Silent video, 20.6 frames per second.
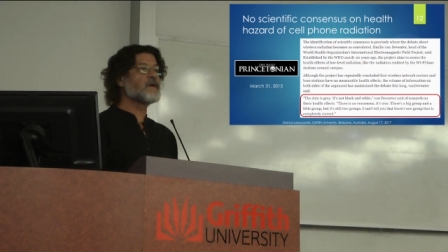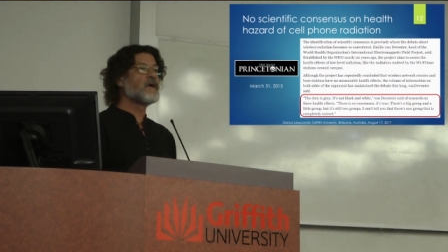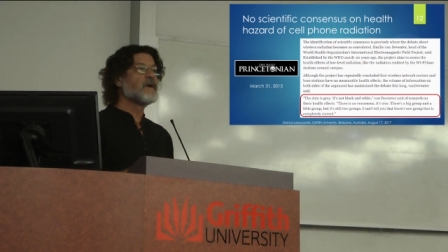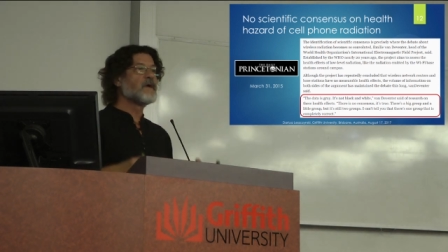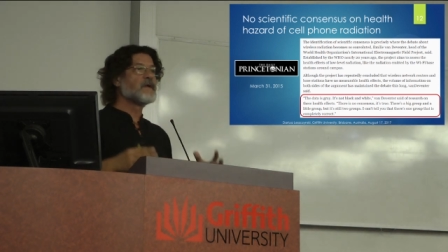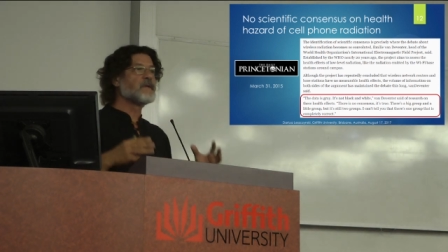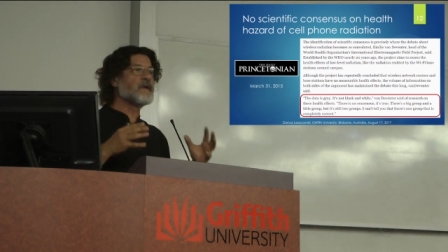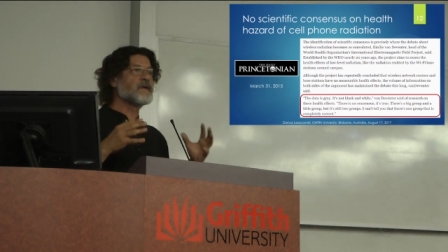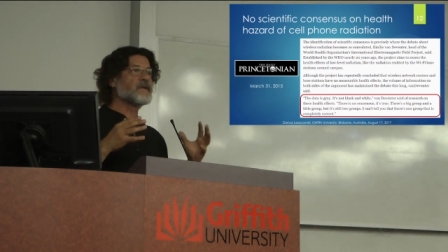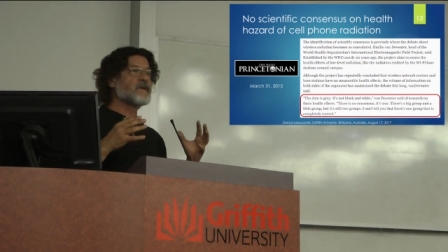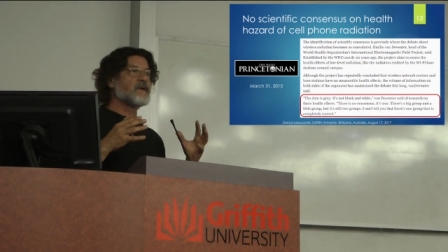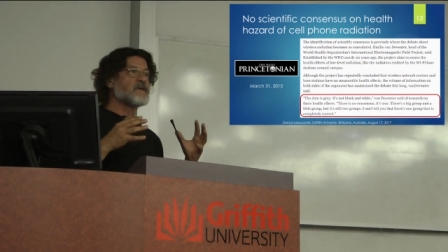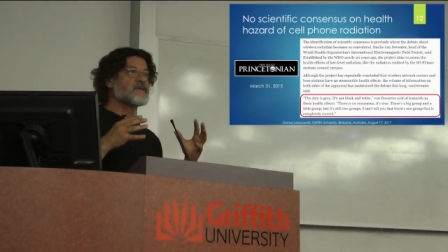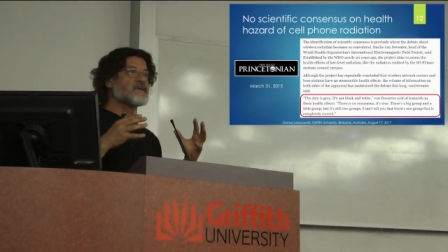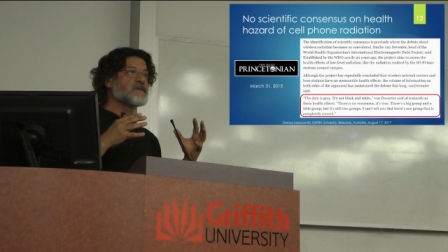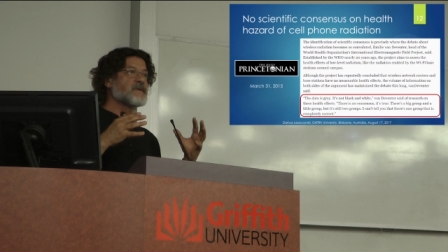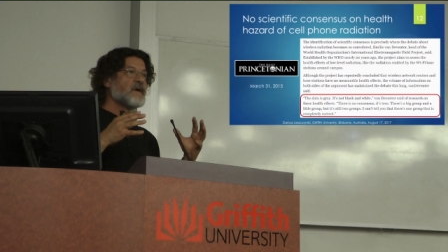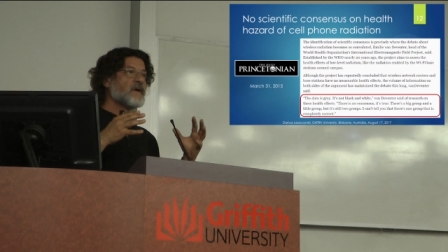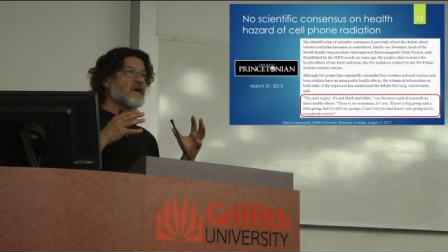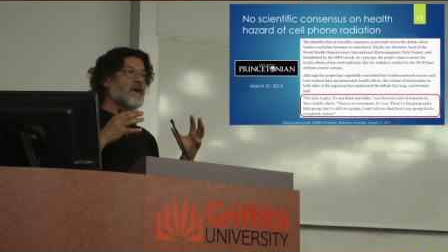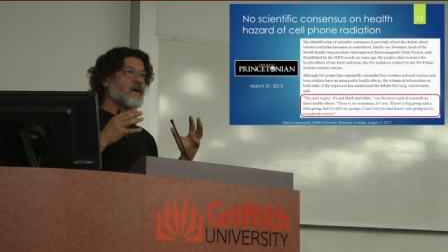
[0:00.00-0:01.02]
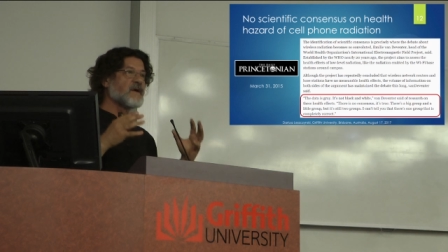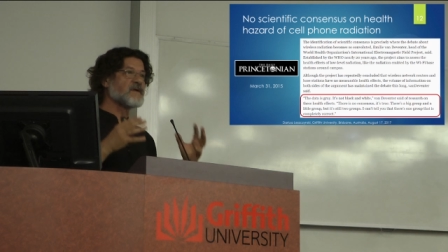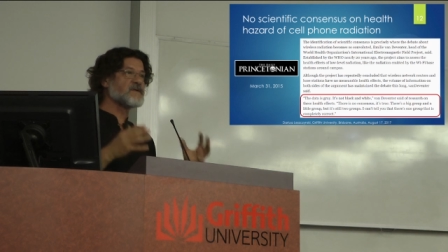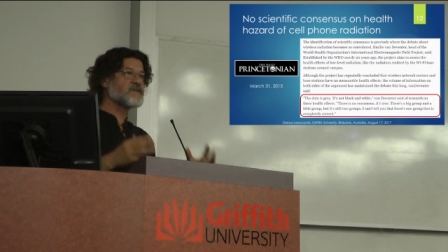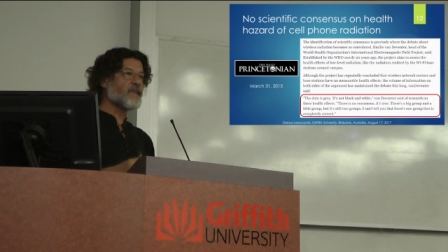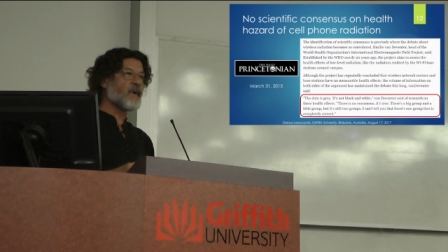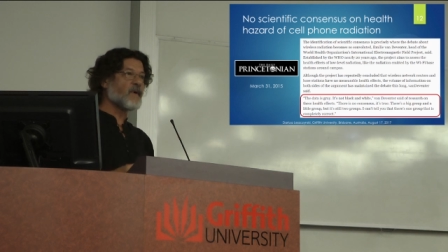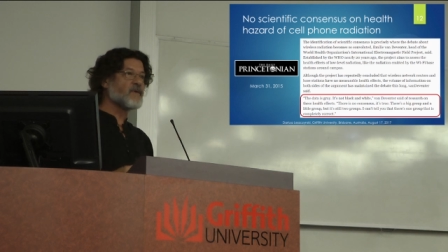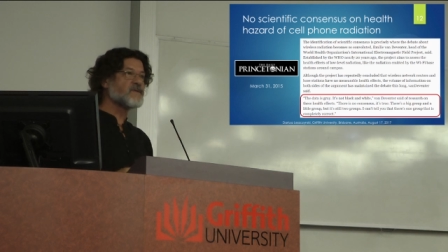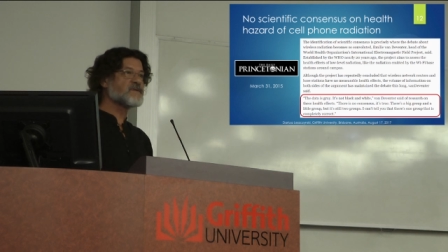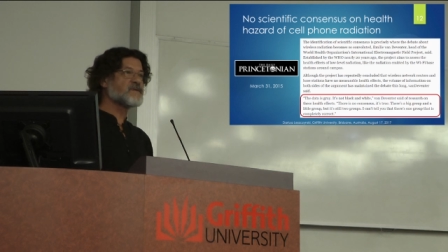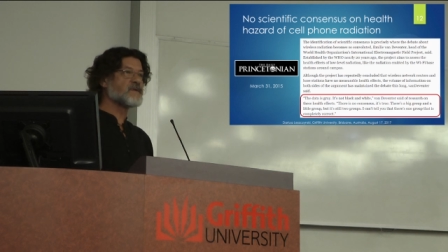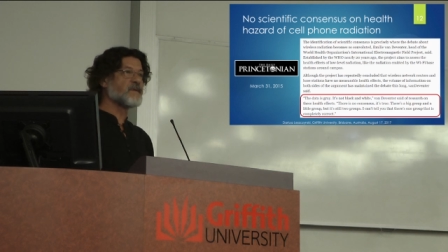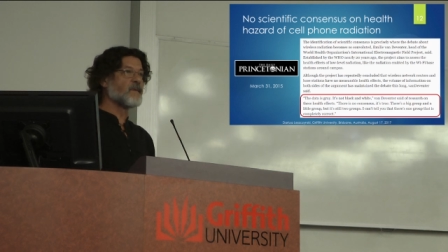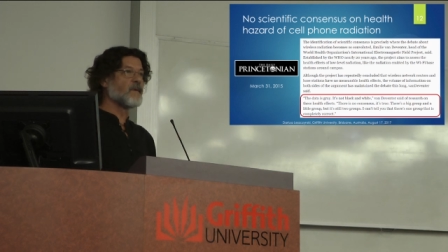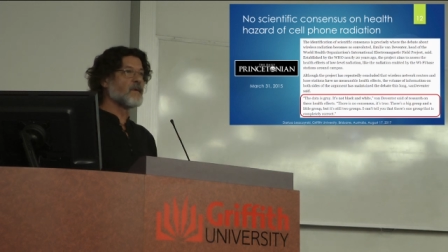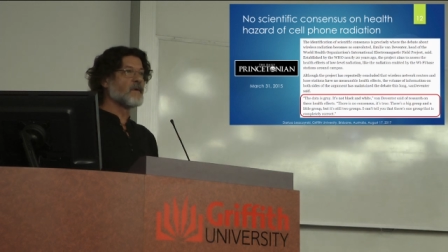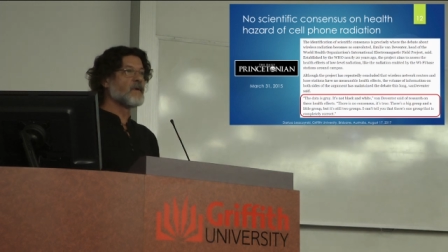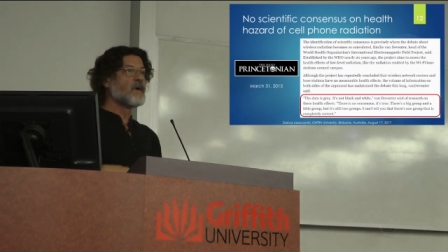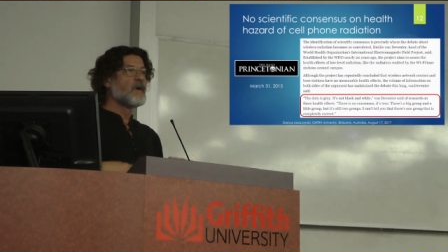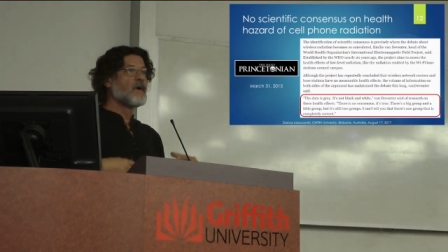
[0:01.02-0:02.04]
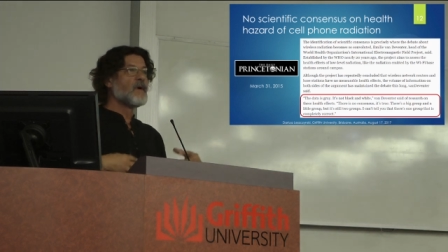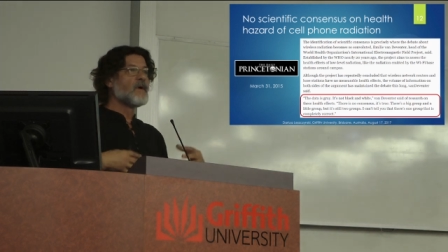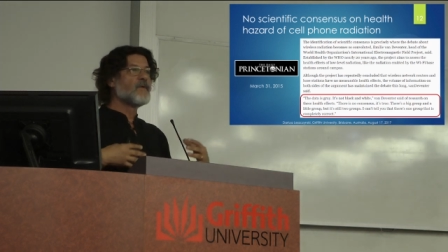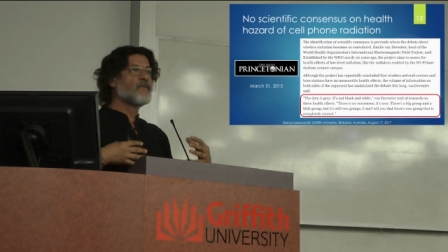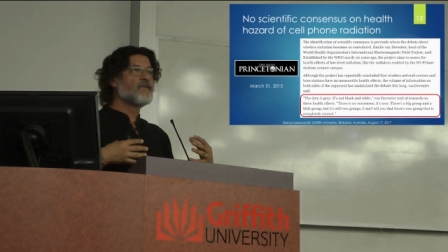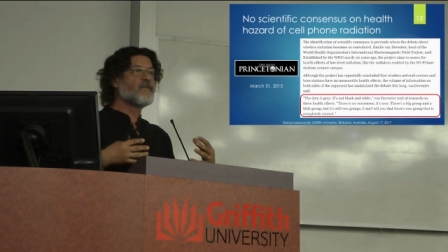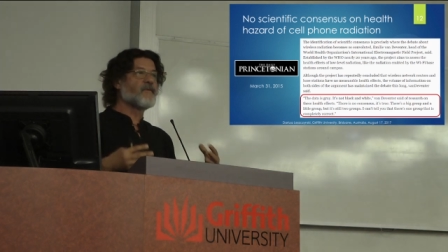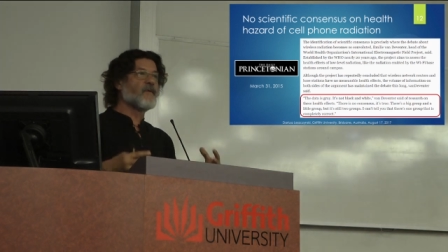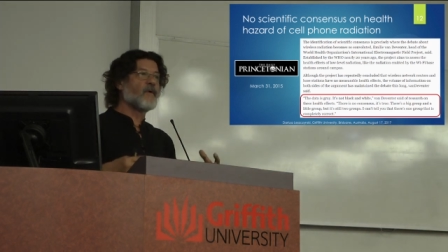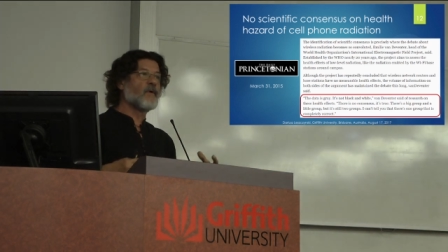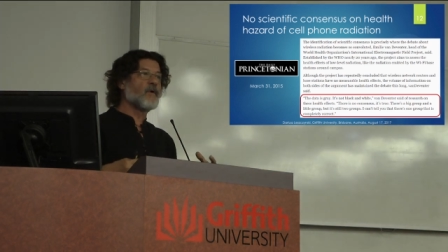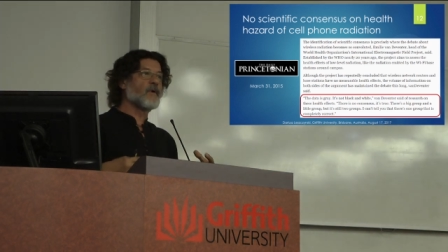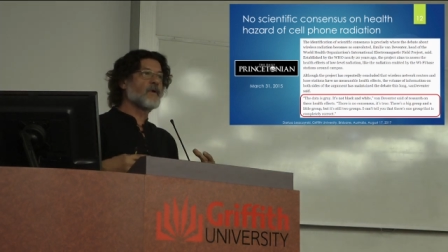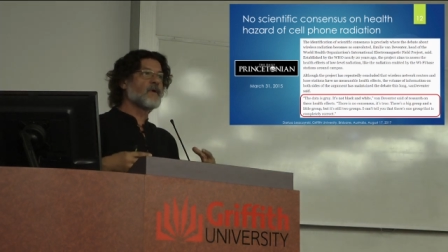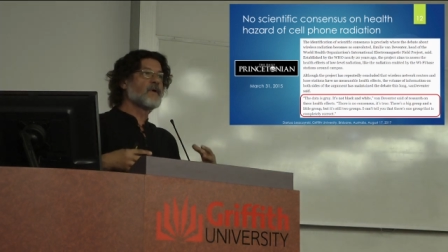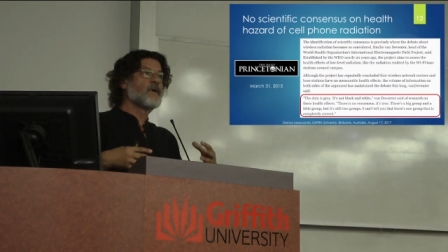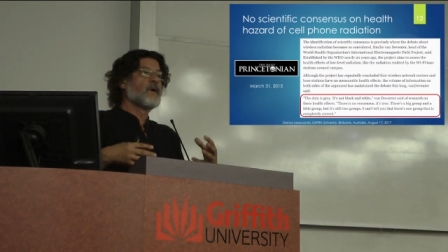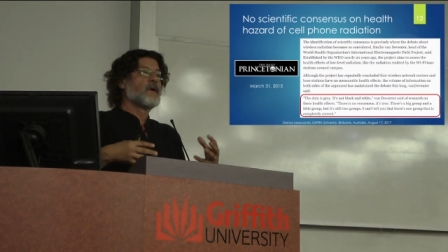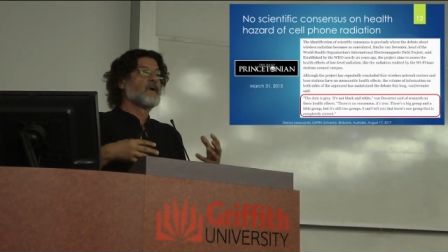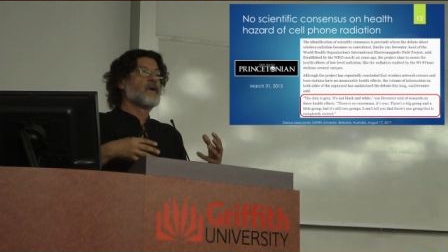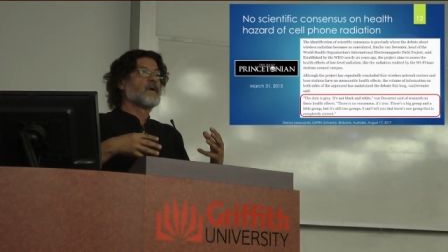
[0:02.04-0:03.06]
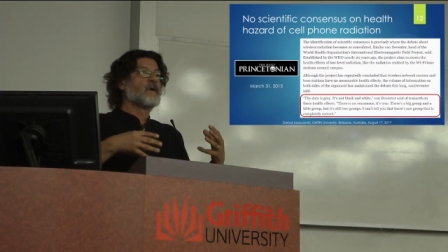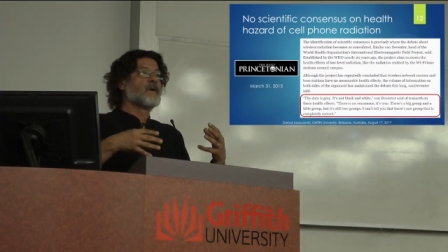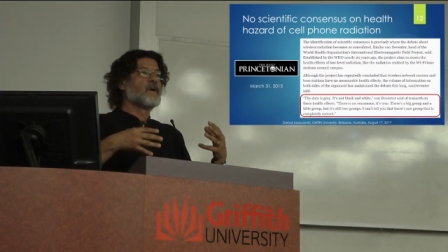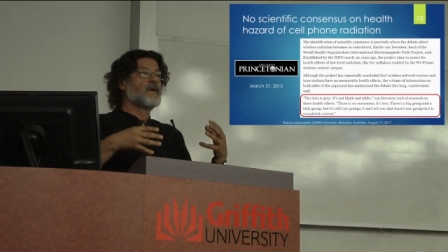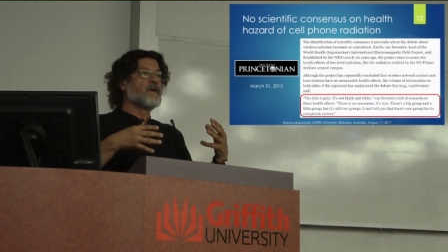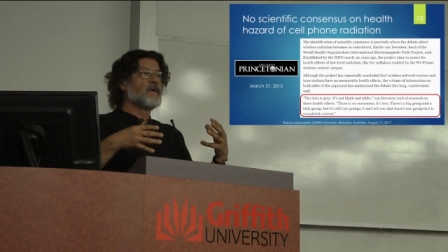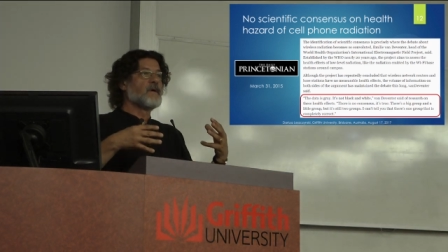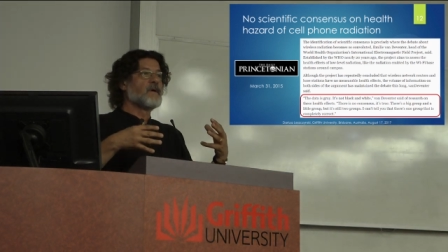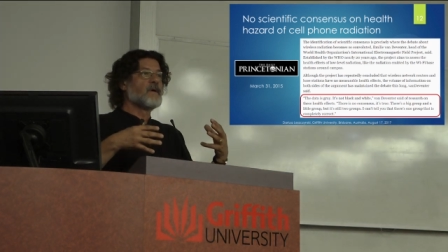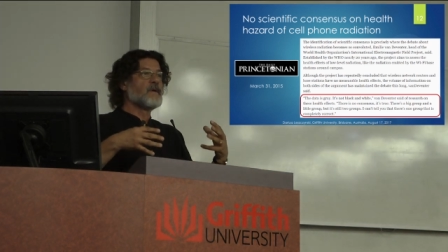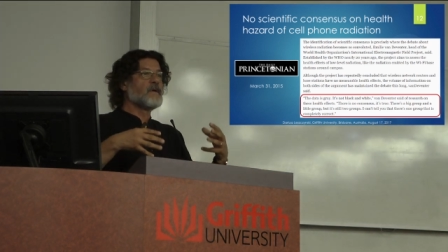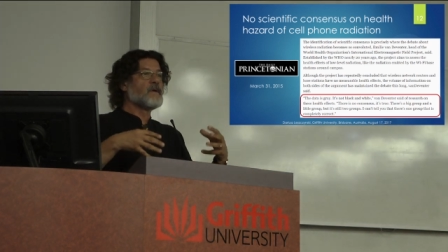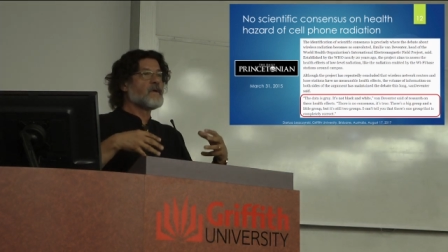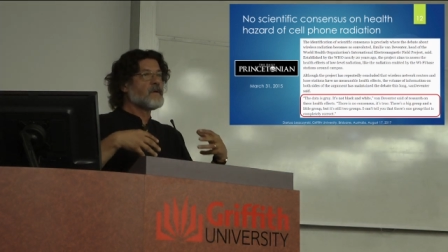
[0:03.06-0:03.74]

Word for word: that is responsible for uh,